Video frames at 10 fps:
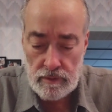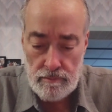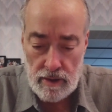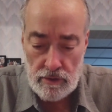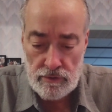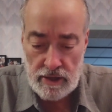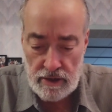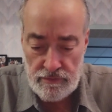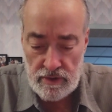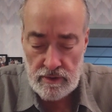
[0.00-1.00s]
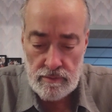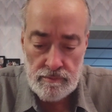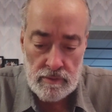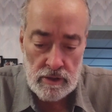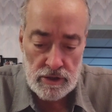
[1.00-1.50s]
Meir David,
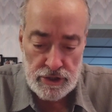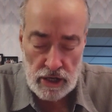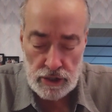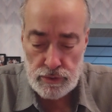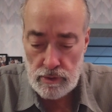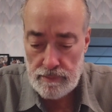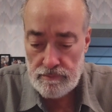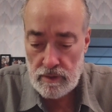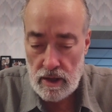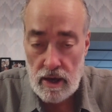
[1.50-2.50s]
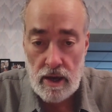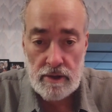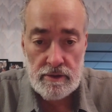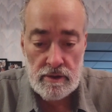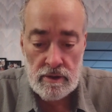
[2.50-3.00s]
Joshua,
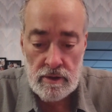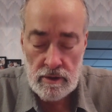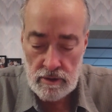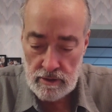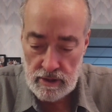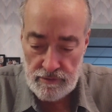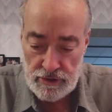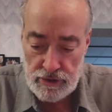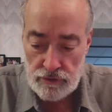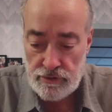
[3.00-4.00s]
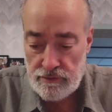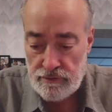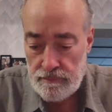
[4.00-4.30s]
and David Joseph.